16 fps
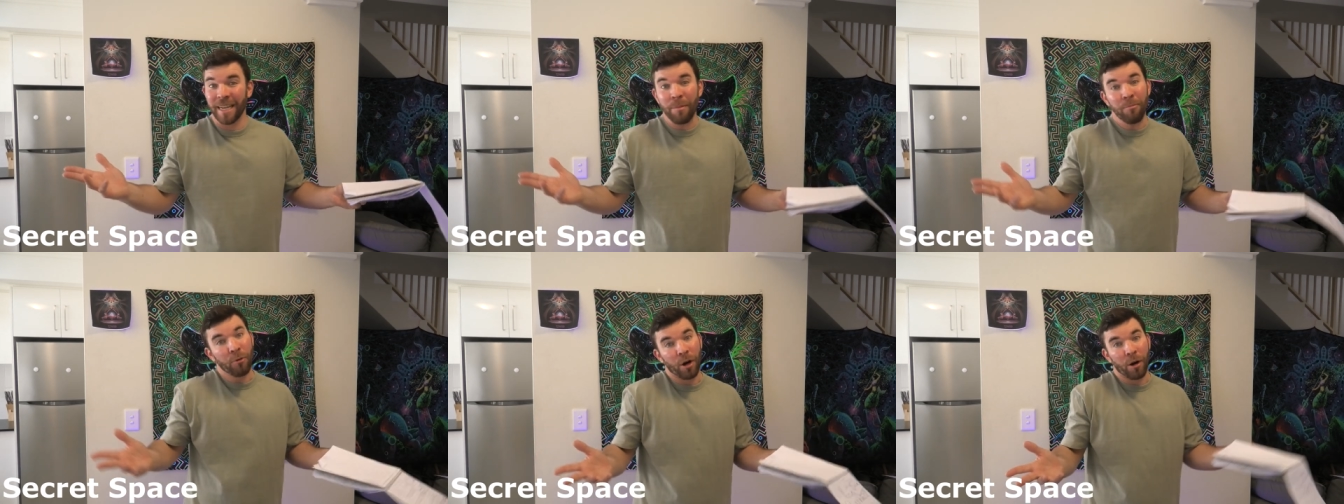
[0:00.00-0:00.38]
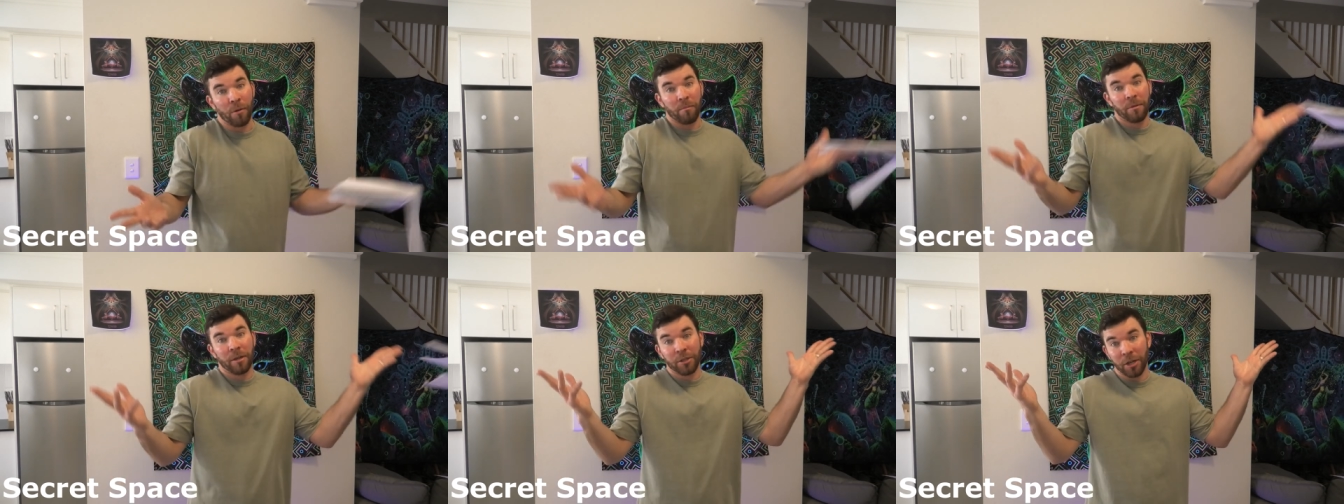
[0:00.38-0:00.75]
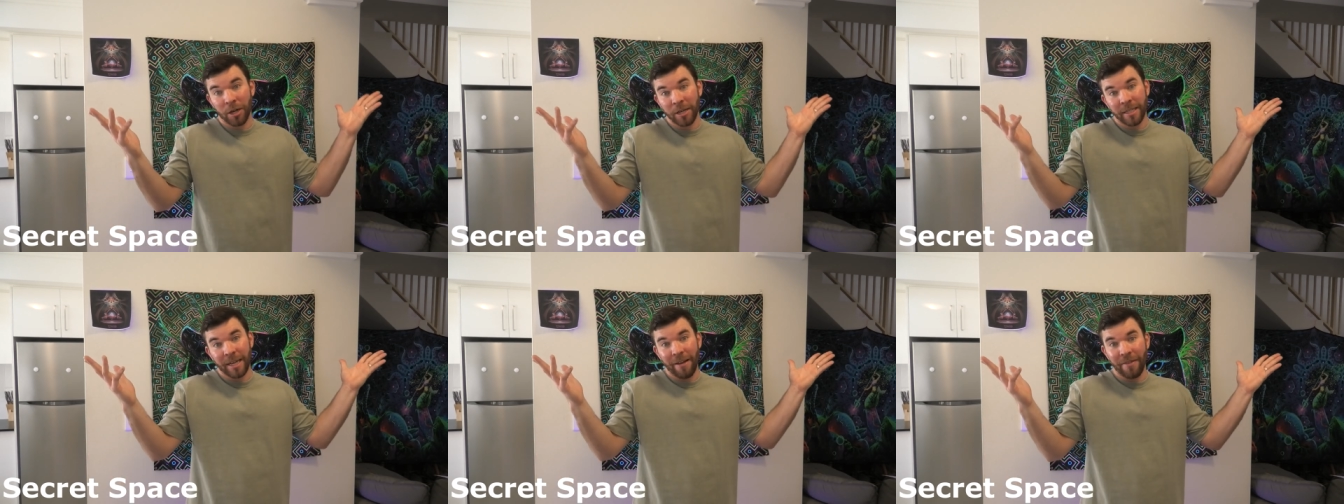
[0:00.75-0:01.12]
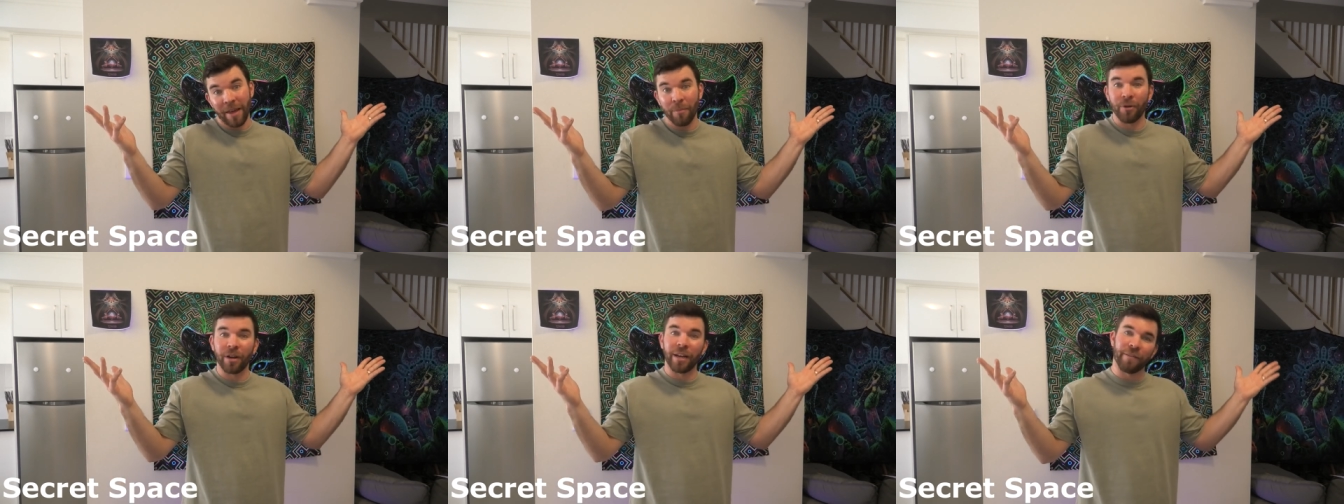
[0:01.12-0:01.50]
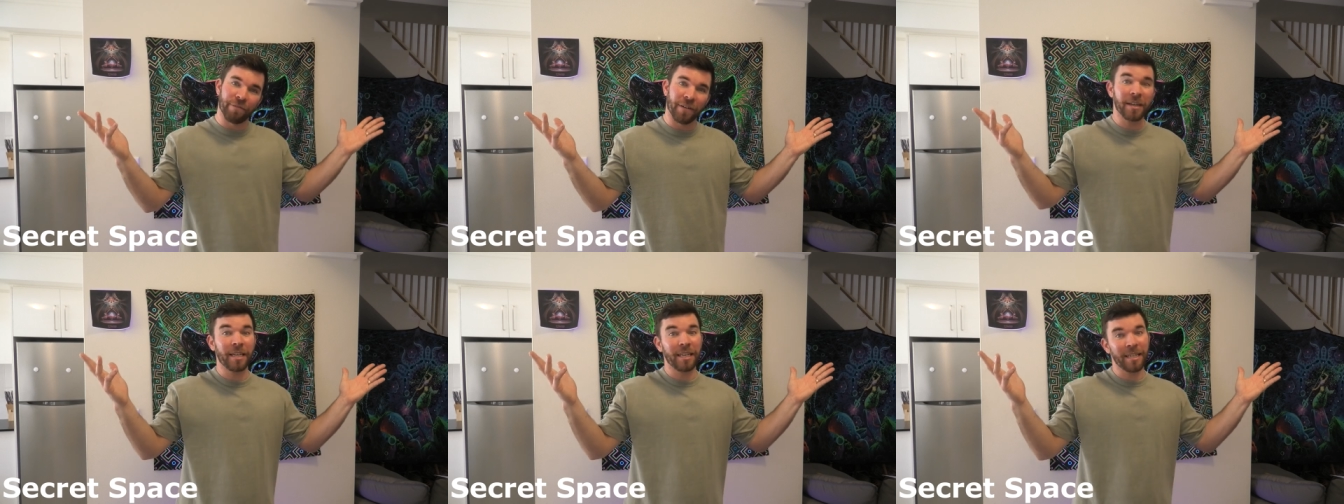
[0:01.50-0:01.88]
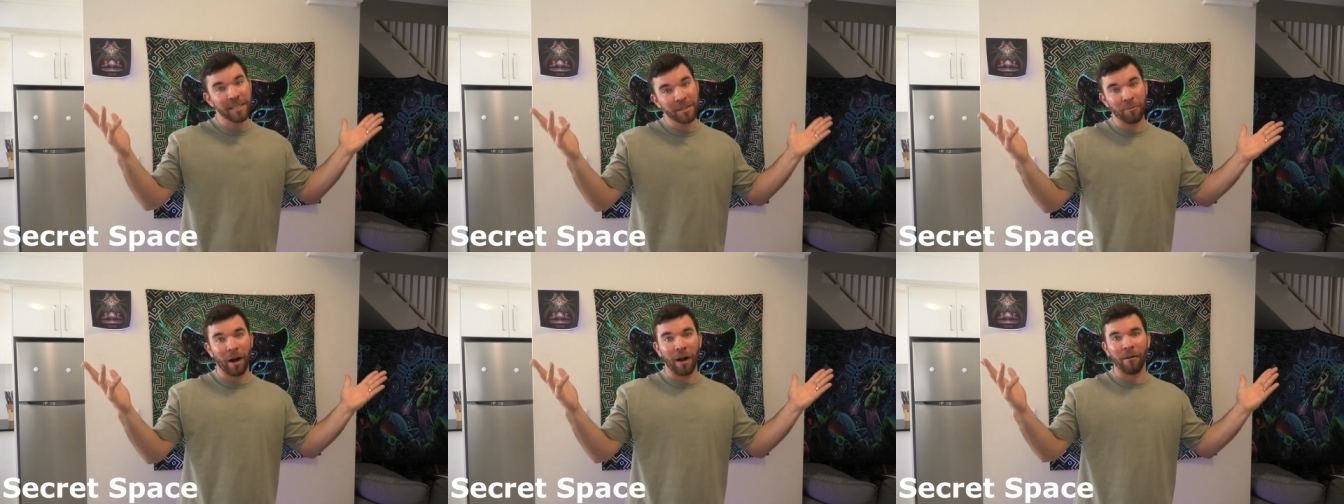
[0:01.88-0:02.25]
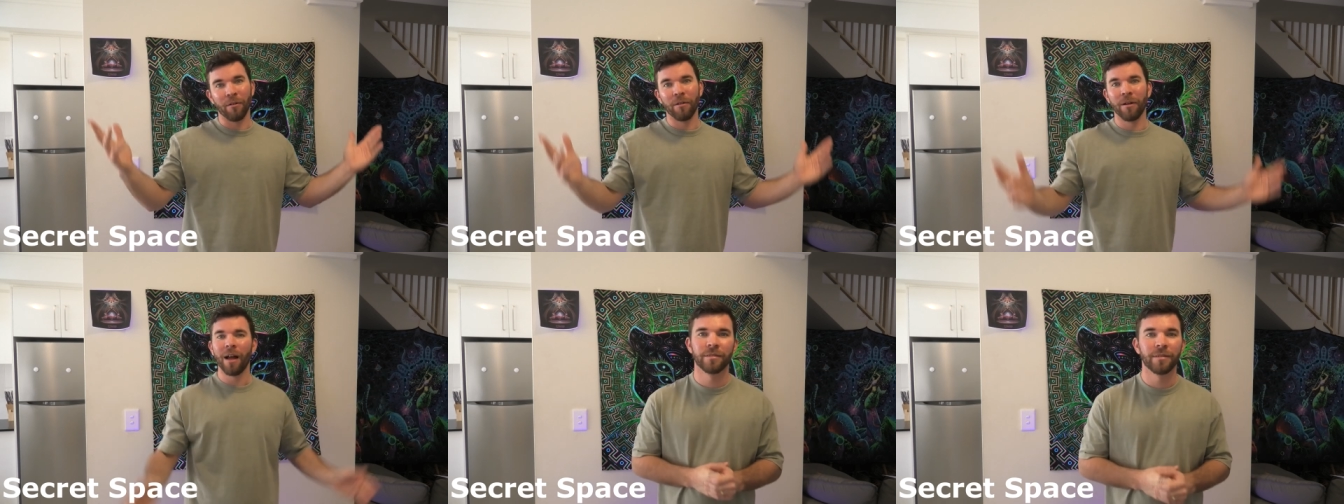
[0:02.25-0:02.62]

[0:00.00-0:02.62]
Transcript: tapeworm. Turns out they're pretty funky as well.